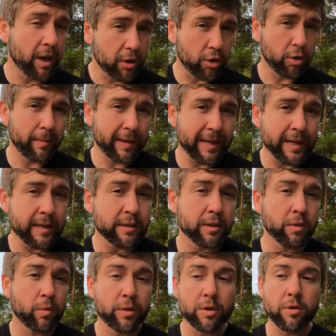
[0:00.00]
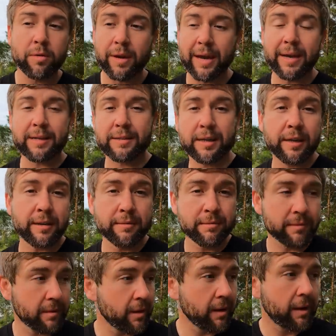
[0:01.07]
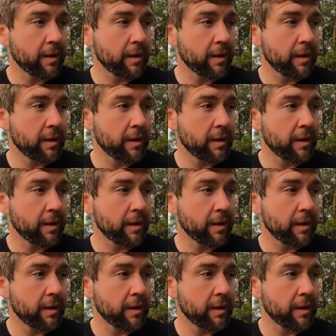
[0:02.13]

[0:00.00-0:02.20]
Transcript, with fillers: a little bit easier when you can't send